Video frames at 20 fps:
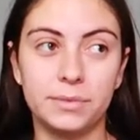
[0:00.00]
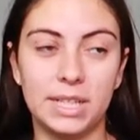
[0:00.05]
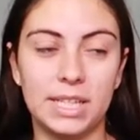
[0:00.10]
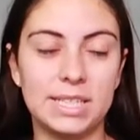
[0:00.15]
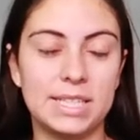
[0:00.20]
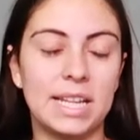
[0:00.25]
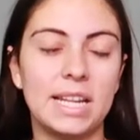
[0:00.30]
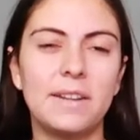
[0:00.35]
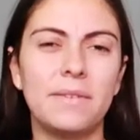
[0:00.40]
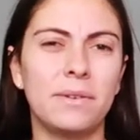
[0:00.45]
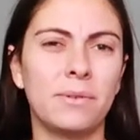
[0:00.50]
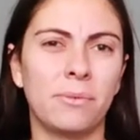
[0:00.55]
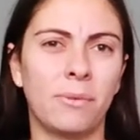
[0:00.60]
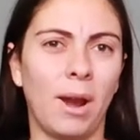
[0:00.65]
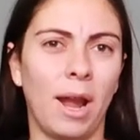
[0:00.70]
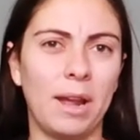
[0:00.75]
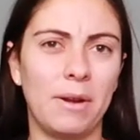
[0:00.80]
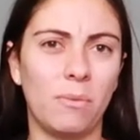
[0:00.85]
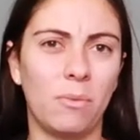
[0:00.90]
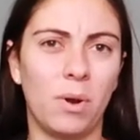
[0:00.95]
is that even
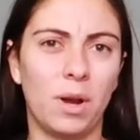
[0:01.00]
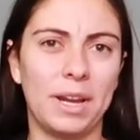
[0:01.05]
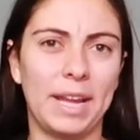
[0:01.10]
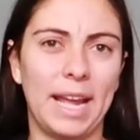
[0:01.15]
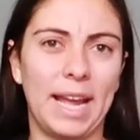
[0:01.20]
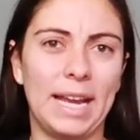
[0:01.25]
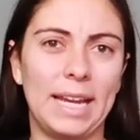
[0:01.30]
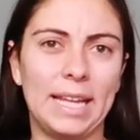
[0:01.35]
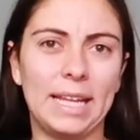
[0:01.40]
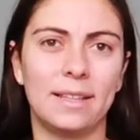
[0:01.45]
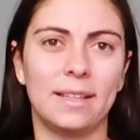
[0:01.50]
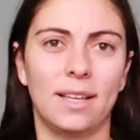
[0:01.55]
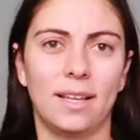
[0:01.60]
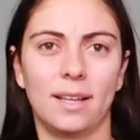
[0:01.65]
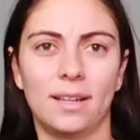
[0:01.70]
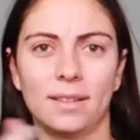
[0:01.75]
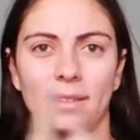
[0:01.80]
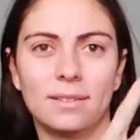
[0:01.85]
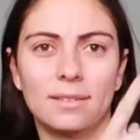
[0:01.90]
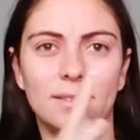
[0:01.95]
right, 180?
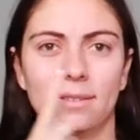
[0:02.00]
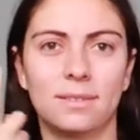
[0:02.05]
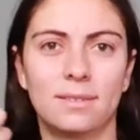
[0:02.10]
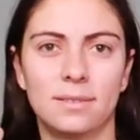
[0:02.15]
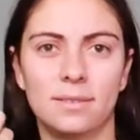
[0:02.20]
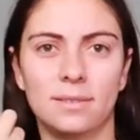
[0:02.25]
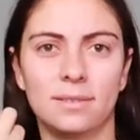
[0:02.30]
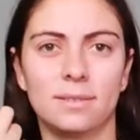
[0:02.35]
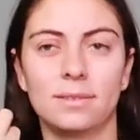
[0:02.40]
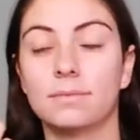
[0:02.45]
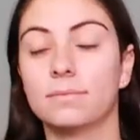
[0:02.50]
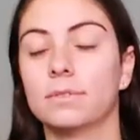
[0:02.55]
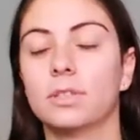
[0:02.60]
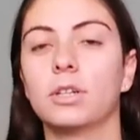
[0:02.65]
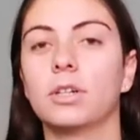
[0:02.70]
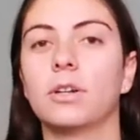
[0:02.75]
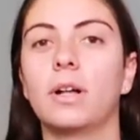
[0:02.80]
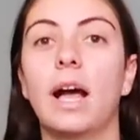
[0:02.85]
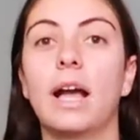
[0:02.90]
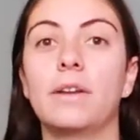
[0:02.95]
Like,
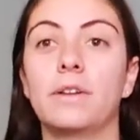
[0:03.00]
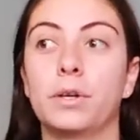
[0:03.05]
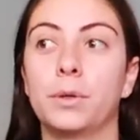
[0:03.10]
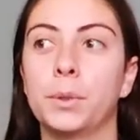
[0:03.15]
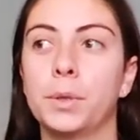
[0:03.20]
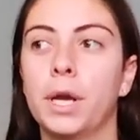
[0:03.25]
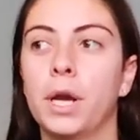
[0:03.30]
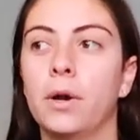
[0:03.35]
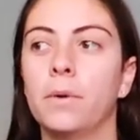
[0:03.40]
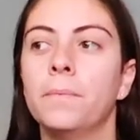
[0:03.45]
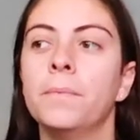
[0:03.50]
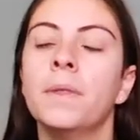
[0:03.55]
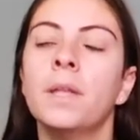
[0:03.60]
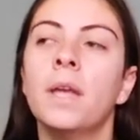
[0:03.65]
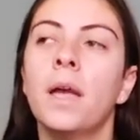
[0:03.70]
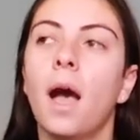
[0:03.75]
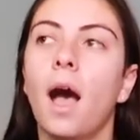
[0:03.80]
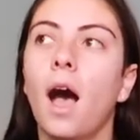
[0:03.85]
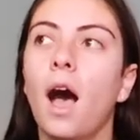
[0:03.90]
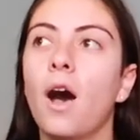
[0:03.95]
girl, I don't know.
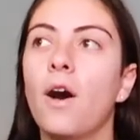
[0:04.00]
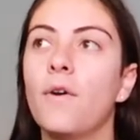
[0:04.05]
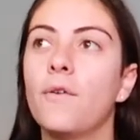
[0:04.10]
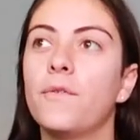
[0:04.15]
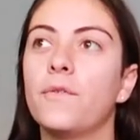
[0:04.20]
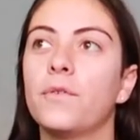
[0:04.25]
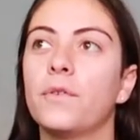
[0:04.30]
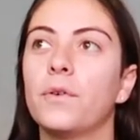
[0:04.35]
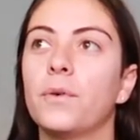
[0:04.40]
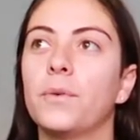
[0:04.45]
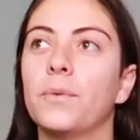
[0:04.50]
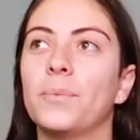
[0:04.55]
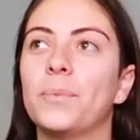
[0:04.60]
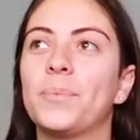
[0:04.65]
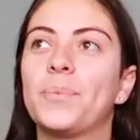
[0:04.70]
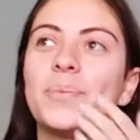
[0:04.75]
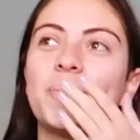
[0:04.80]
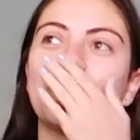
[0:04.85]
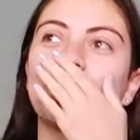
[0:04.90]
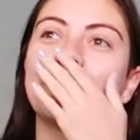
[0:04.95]
Of
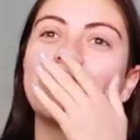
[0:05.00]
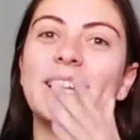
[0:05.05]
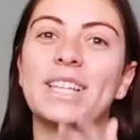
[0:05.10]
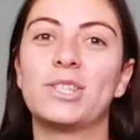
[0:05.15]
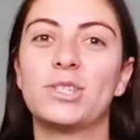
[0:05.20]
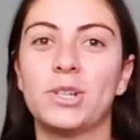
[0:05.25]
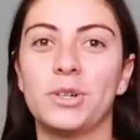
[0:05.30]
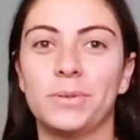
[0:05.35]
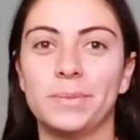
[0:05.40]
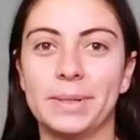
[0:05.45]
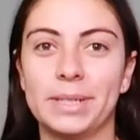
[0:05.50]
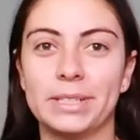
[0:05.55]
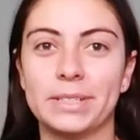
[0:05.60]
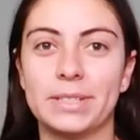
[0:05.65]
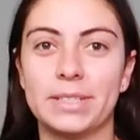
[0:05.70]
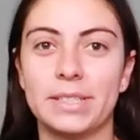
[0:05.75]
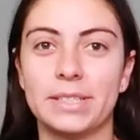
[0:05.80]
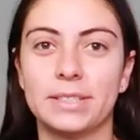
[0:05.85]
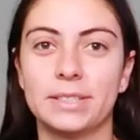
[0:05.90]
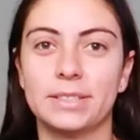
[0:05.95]
that's so
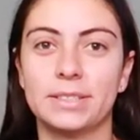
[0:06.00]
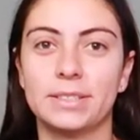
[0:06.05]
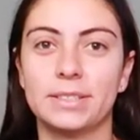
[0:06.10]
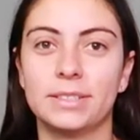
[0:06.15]
embarrassing.